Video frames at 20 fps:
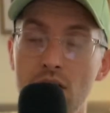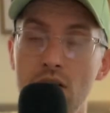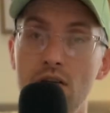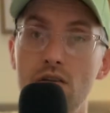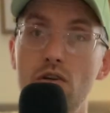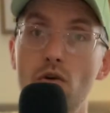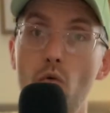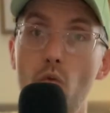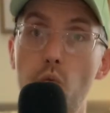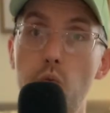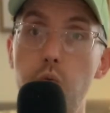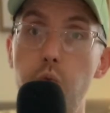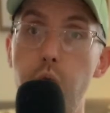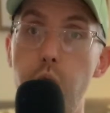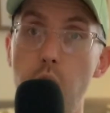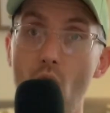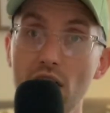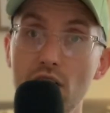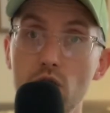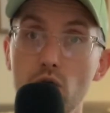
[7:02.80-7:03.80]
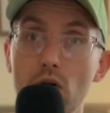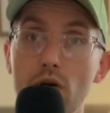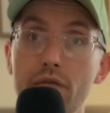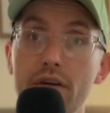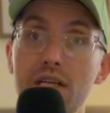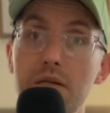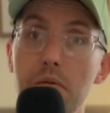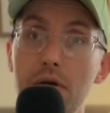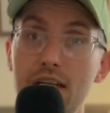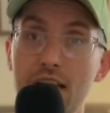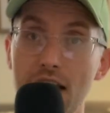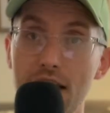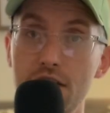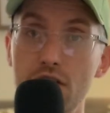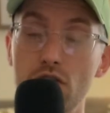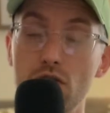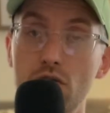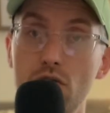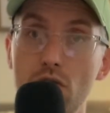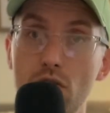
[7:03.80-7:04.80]
So what sort of
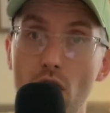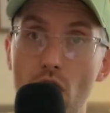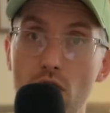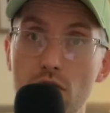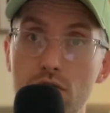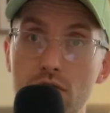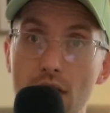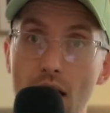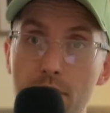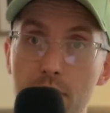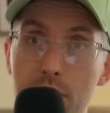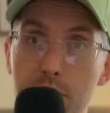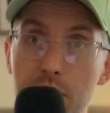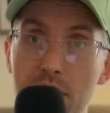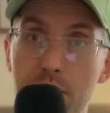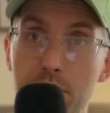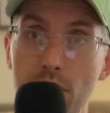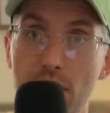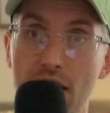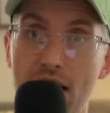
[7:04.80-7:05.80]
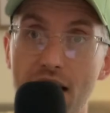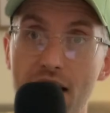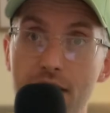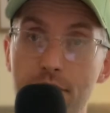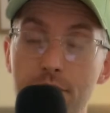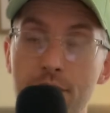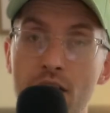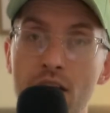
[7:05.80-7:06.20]
expectation do those type of people have?